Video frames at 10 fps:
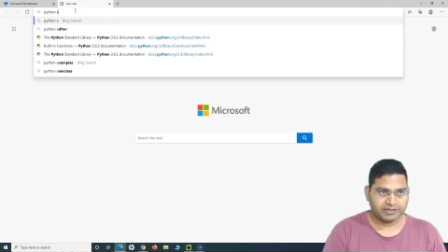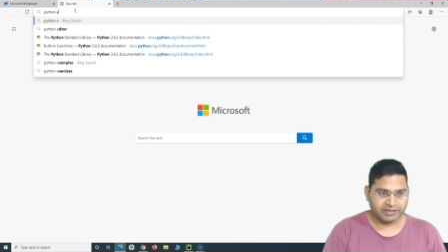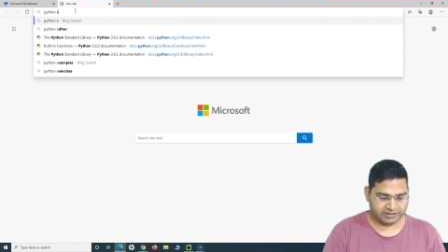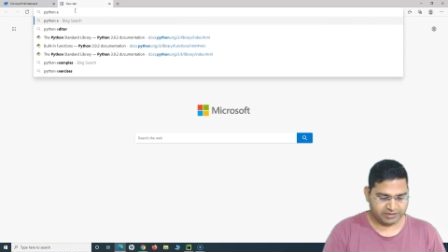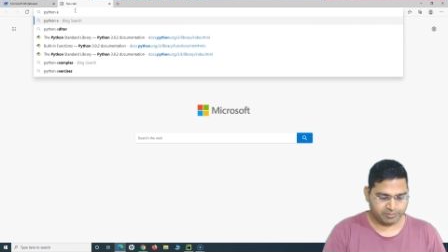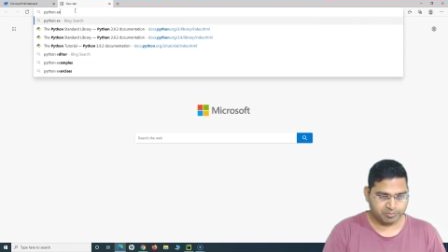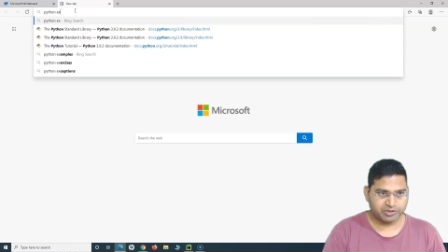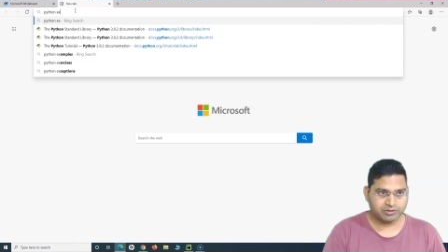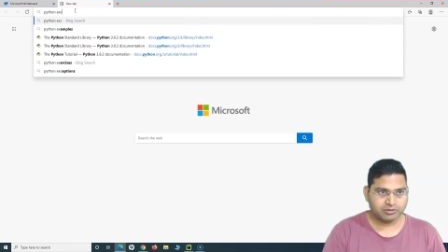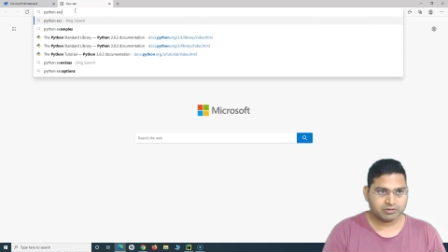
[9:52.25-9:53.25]

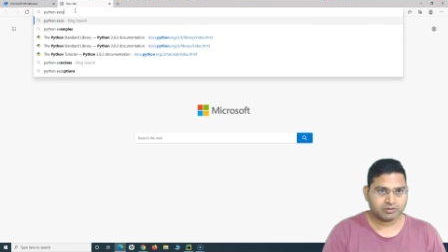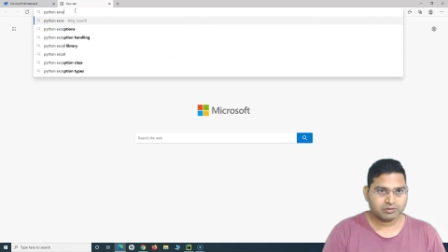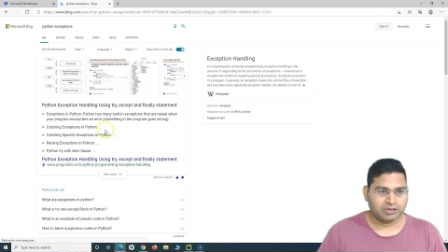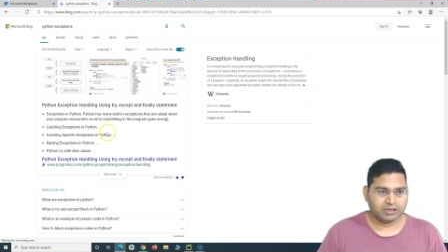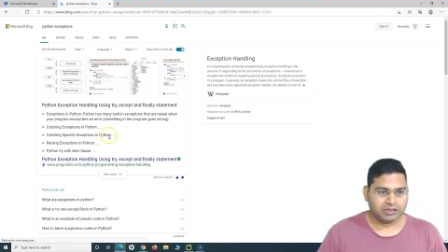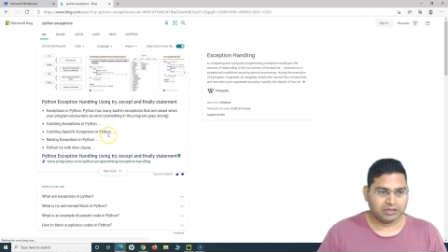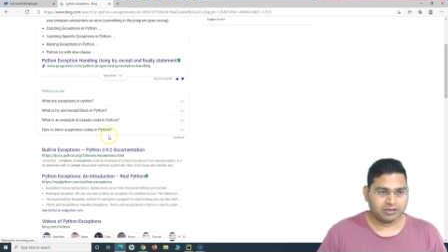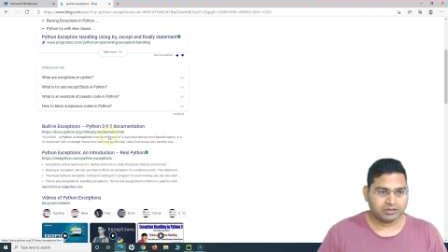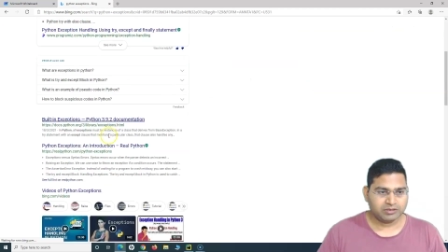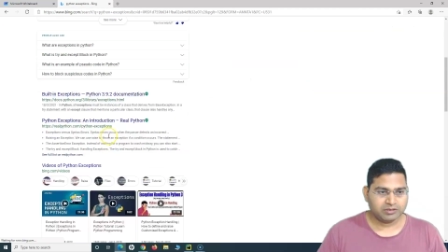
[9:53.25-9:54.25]
exceptions
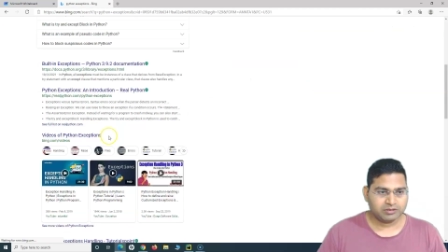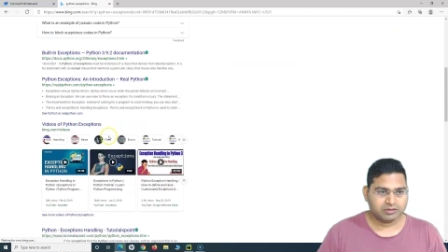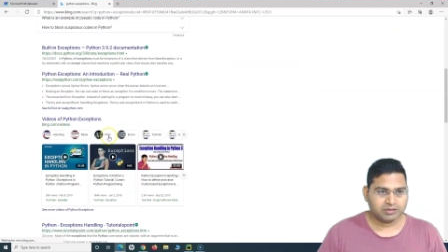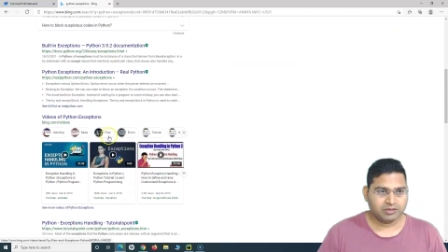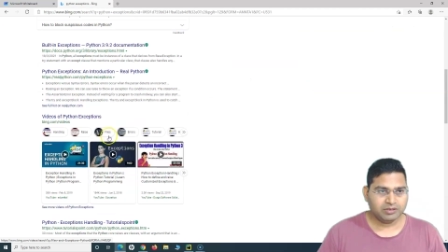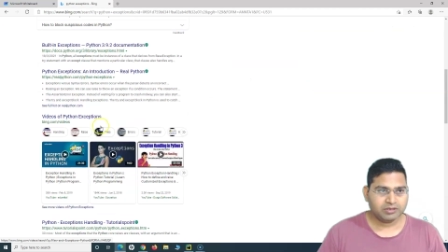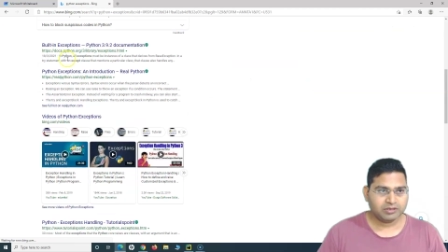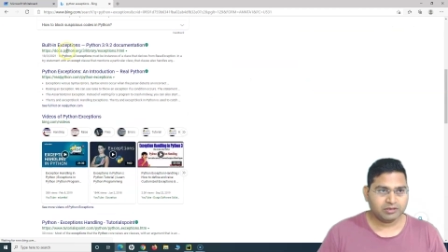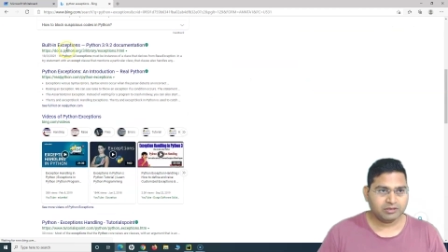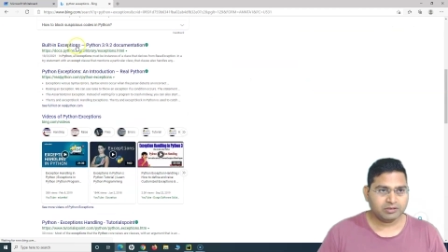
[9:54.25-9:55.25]
and
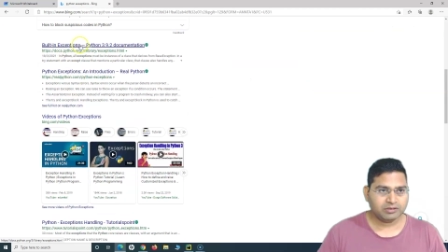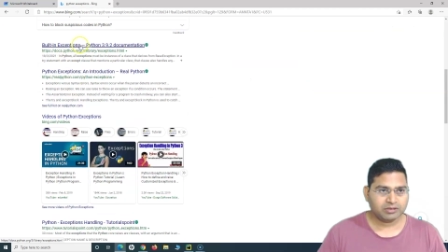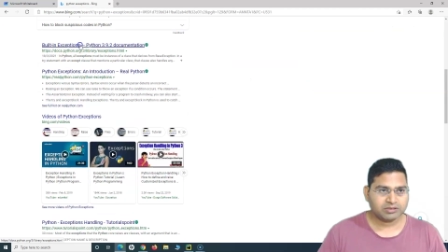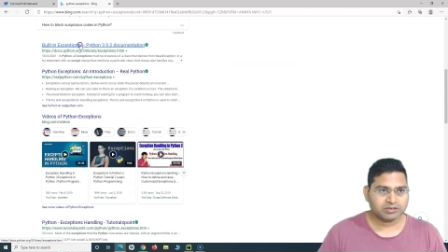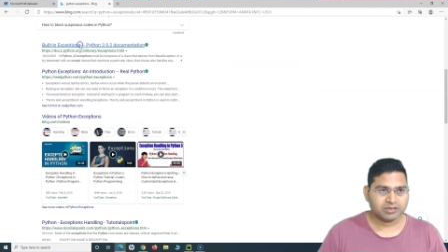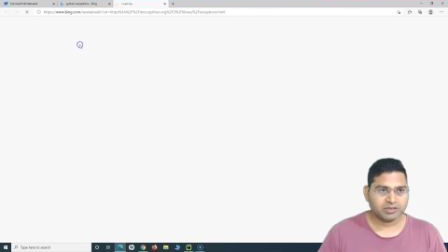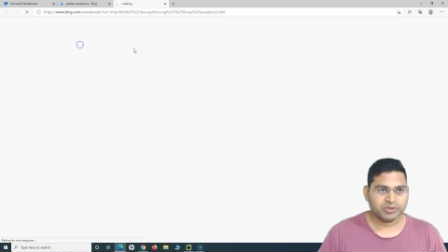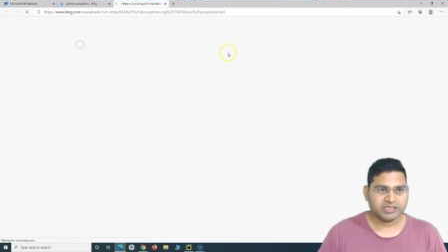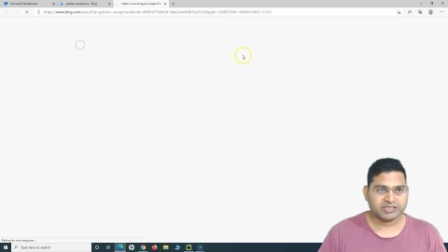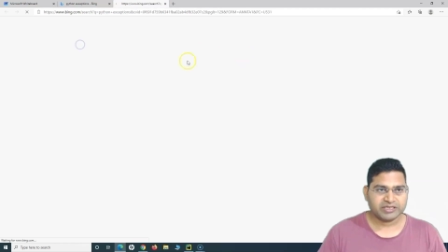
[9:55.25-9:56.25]
here let's say
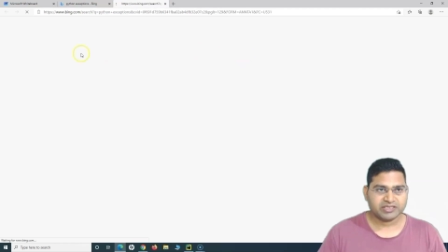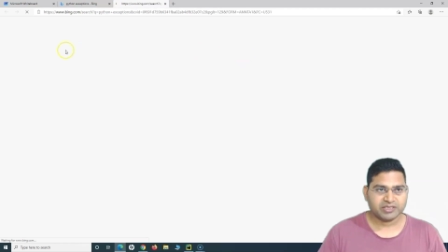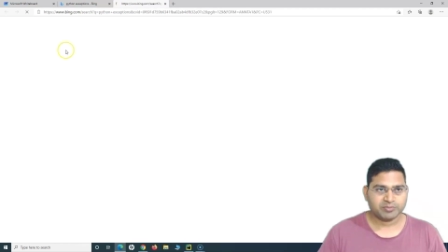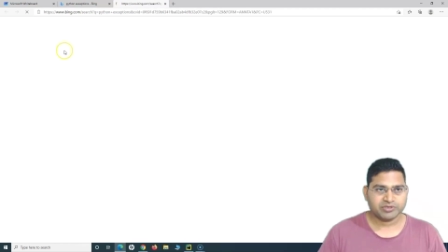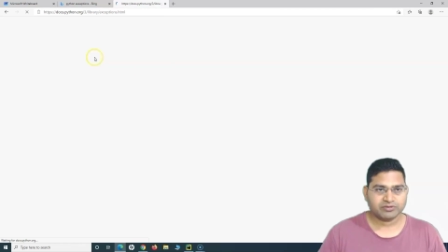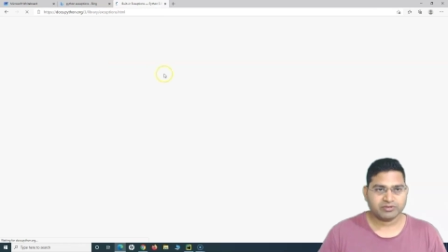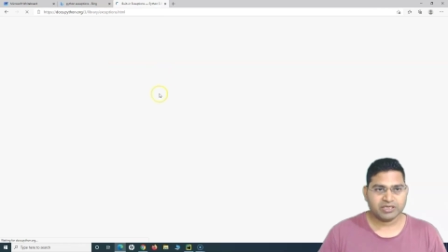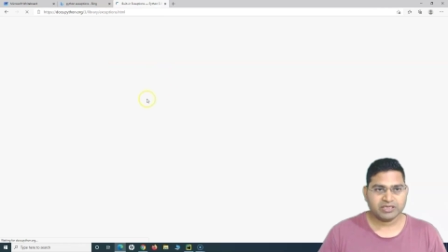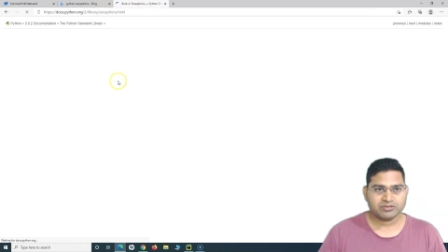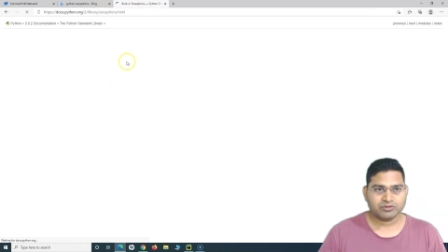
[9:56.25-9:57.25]
built-in exceptions
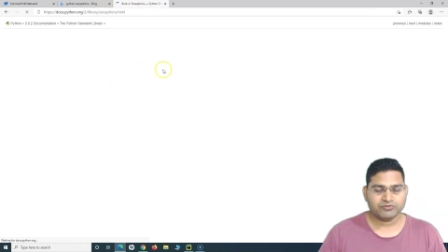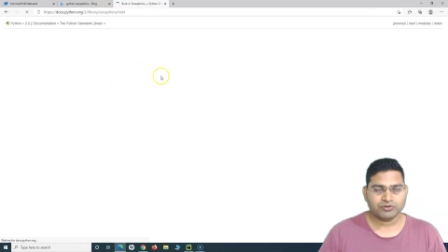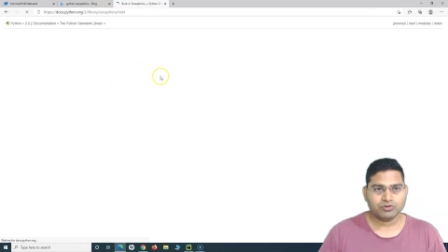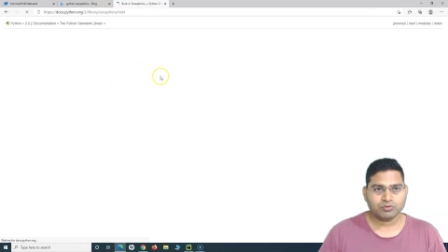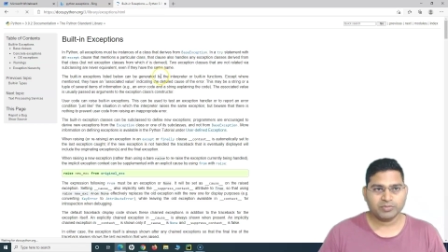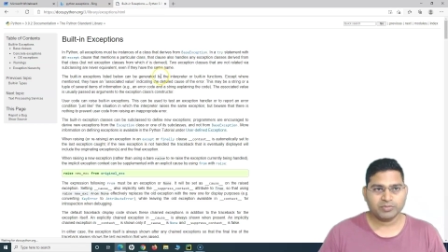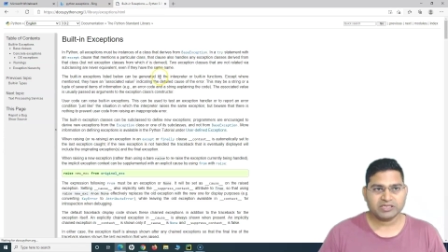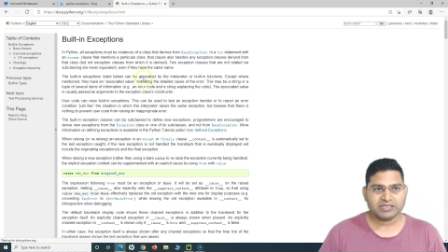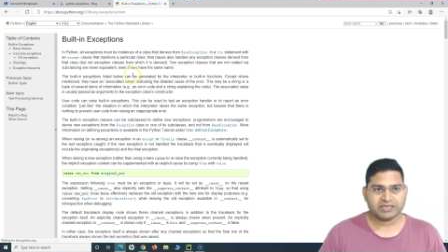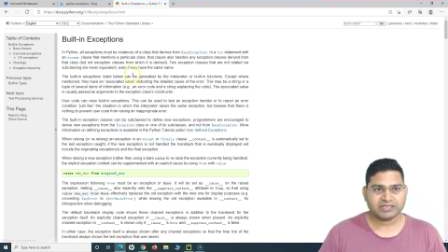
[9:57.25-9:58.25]
right so if you go to
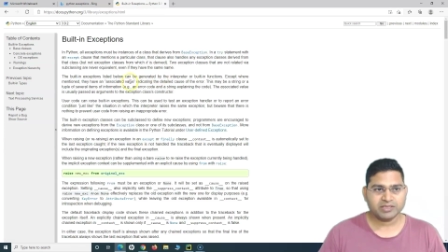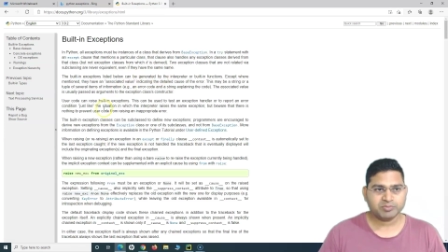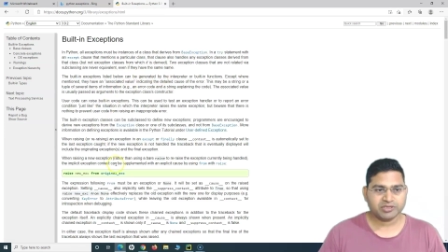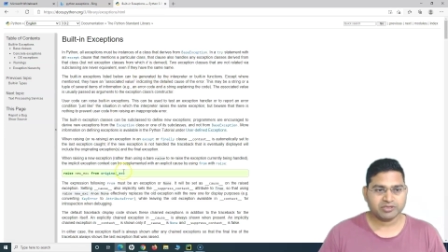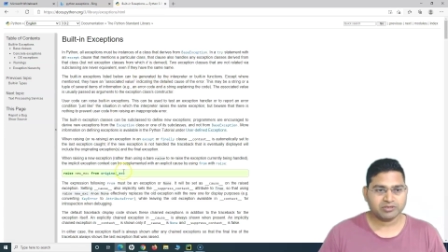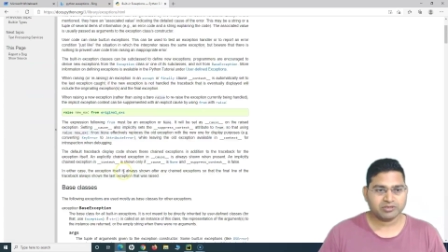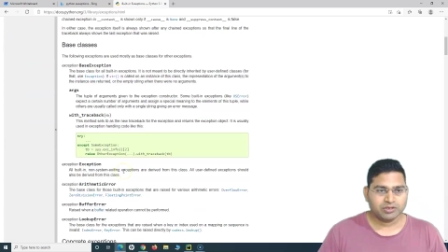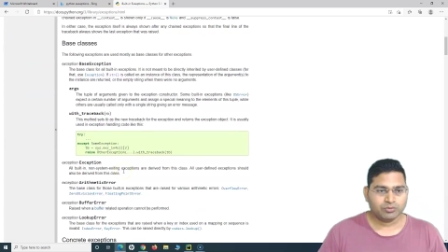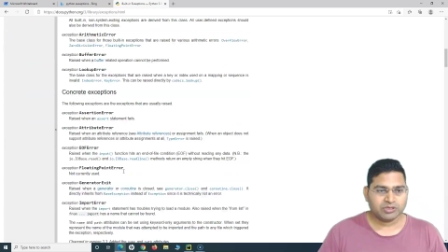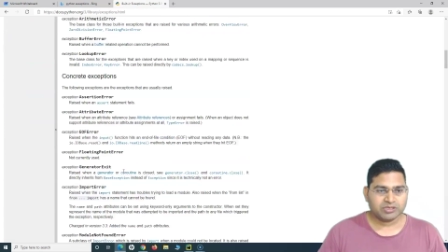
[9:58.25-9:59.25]
built-in exceptions
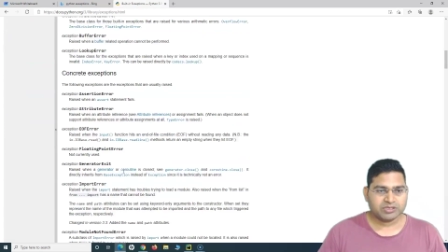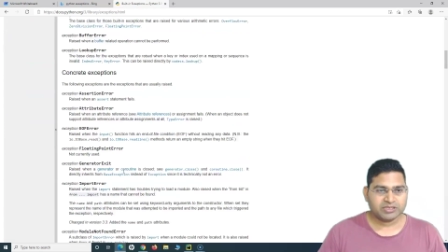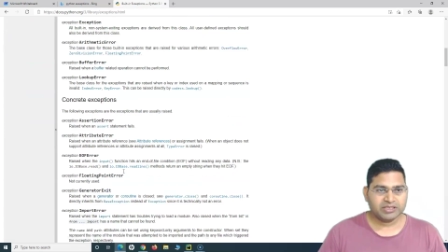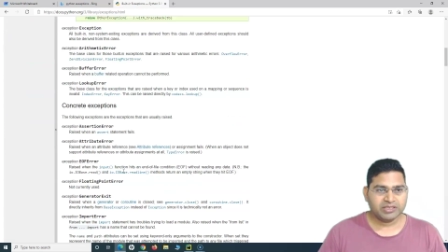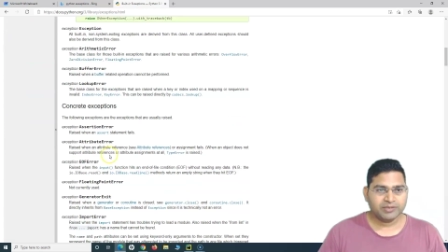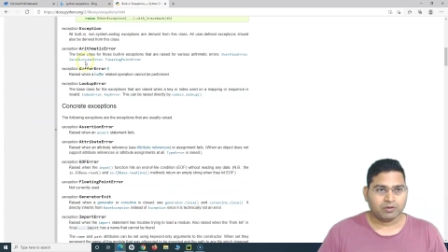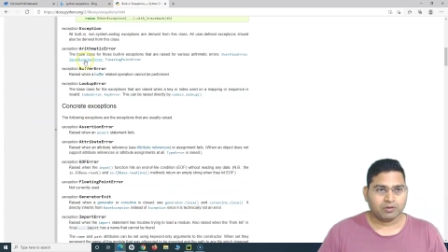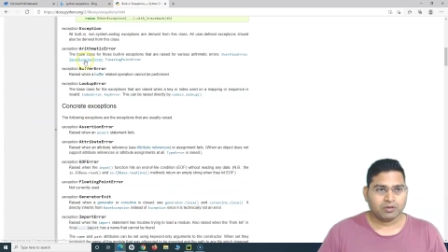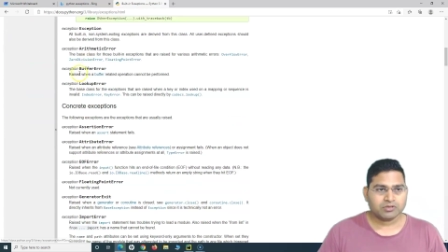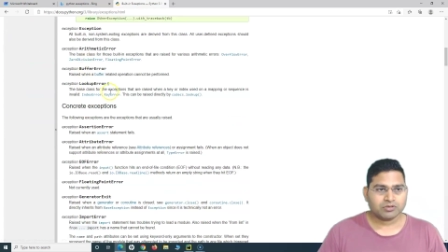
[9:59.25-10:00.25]
you will see
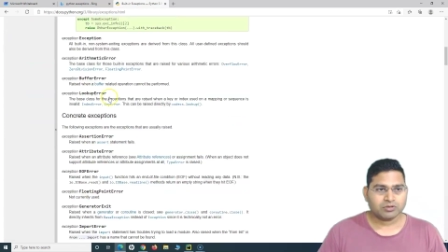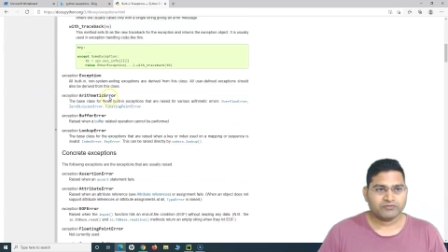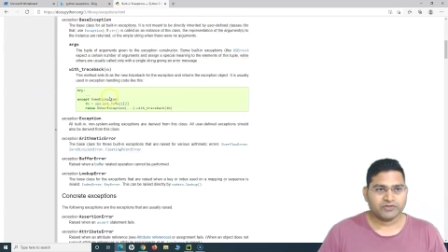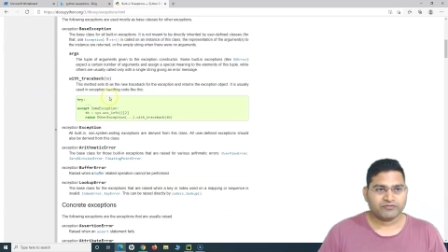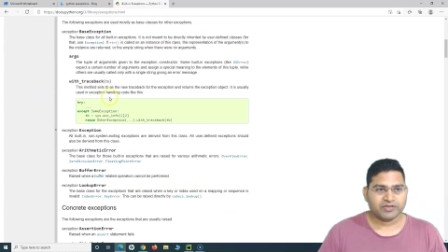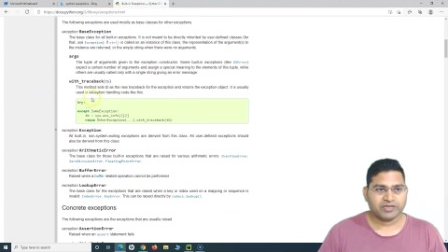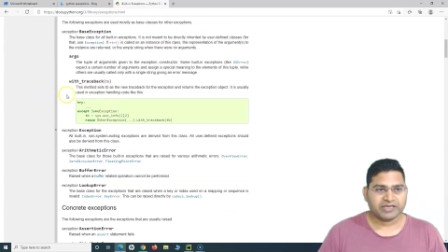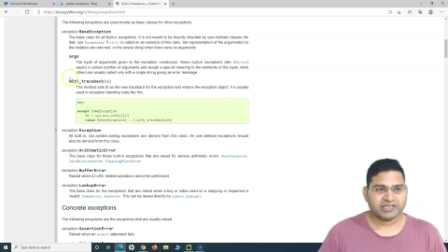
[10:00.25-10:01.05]
all sort of different